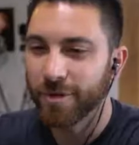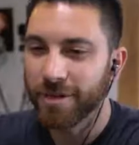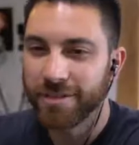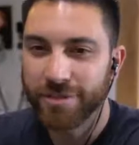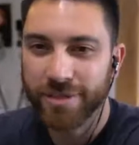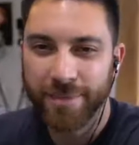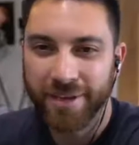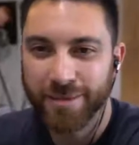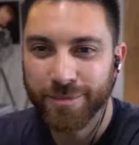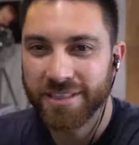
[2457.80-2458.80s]
to do that,
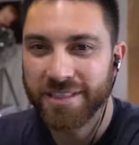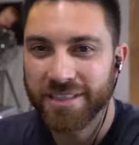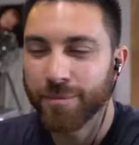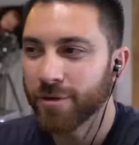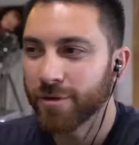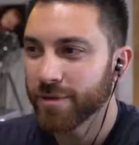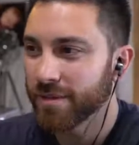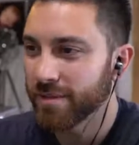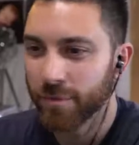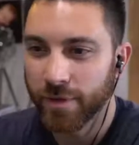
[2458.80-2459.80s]
man. I'm in the same boat
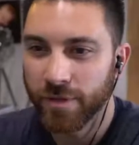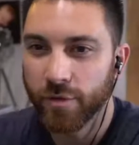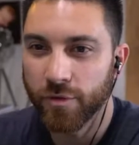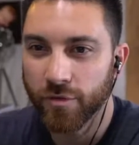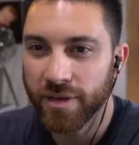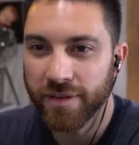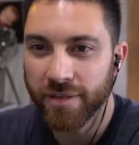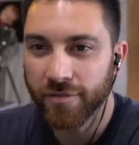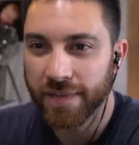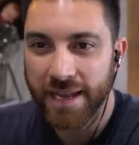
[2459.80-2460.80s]
with you, grieving
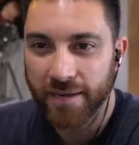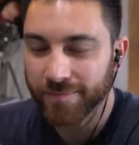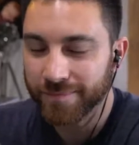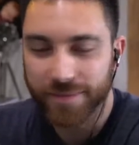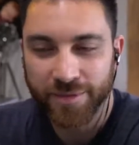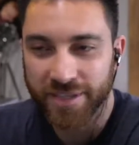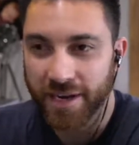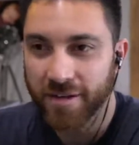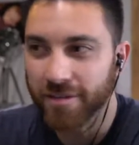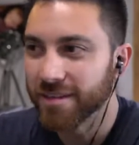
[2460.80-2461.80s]
through that. I'm
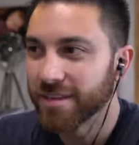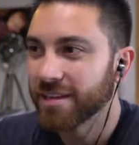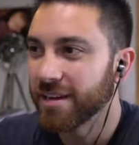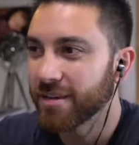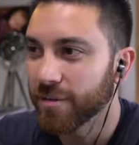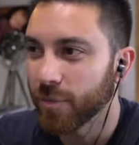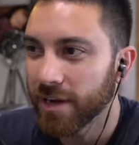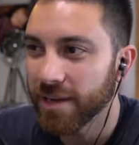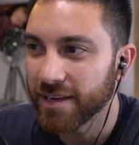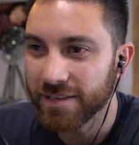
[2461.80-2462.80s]
scared. I don't know
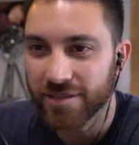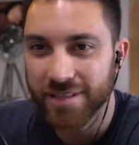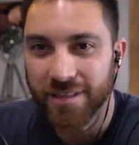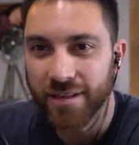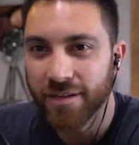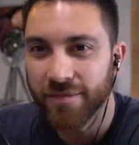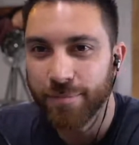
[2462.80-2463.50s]
why. Just love